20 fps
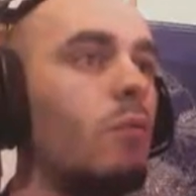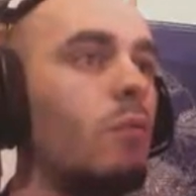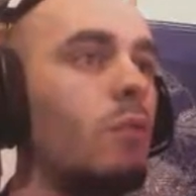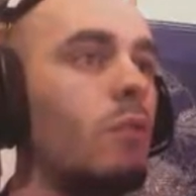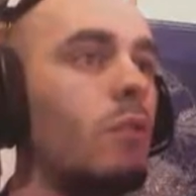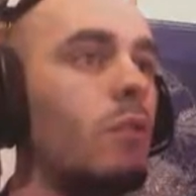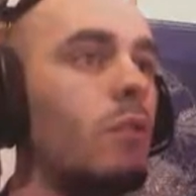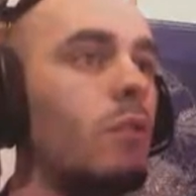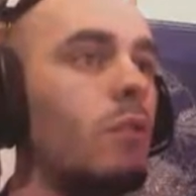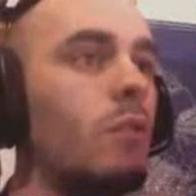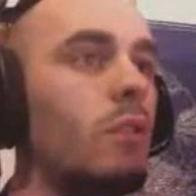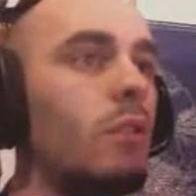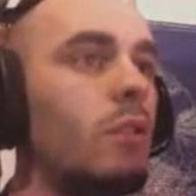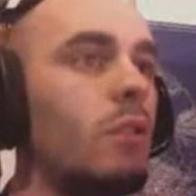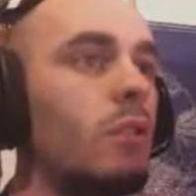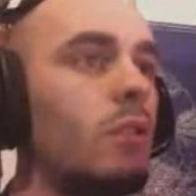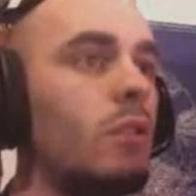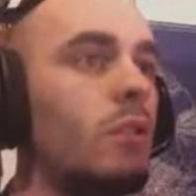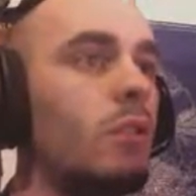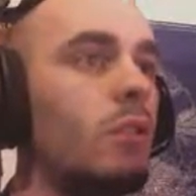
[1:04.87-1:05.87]

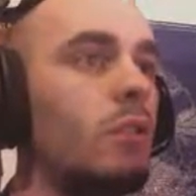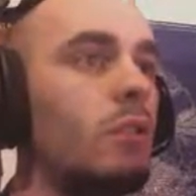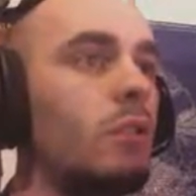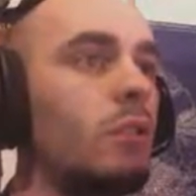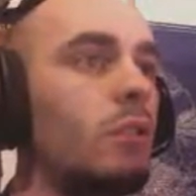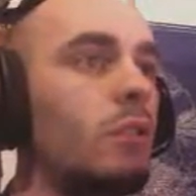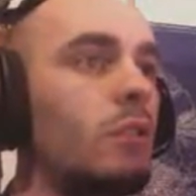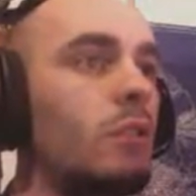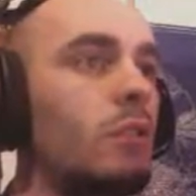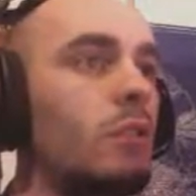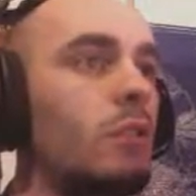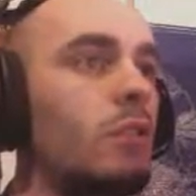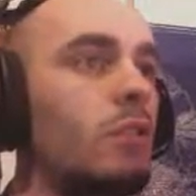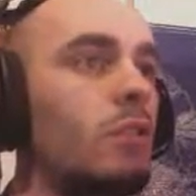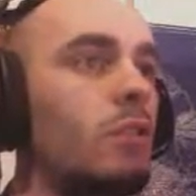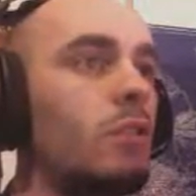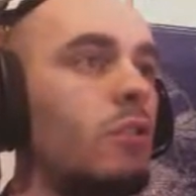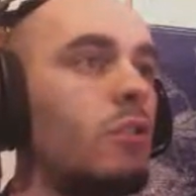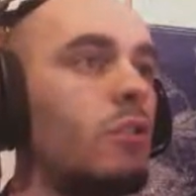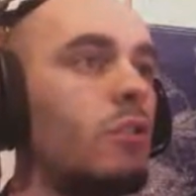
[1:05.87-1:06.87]

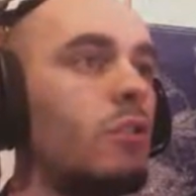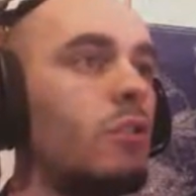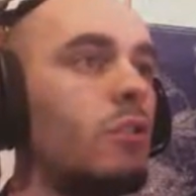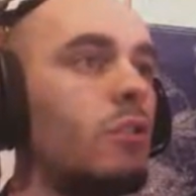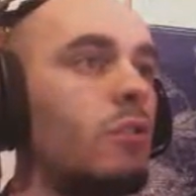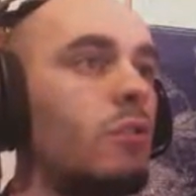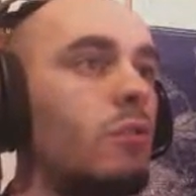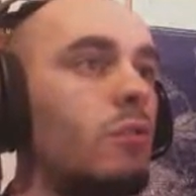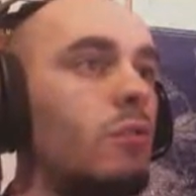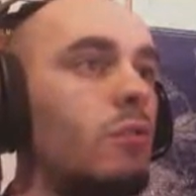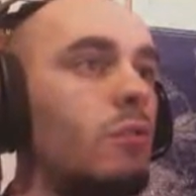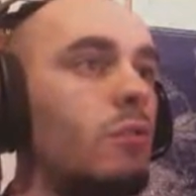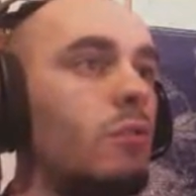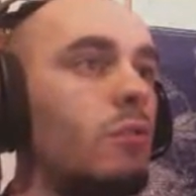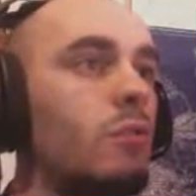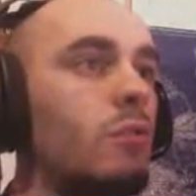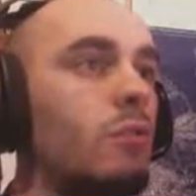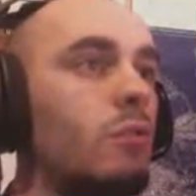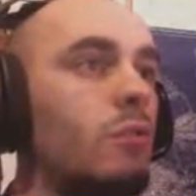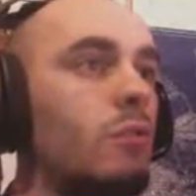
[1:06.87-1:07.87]

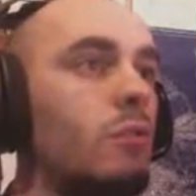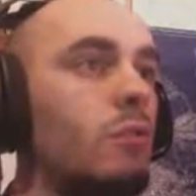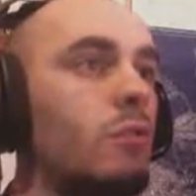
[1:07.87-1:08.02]
Nothing is said.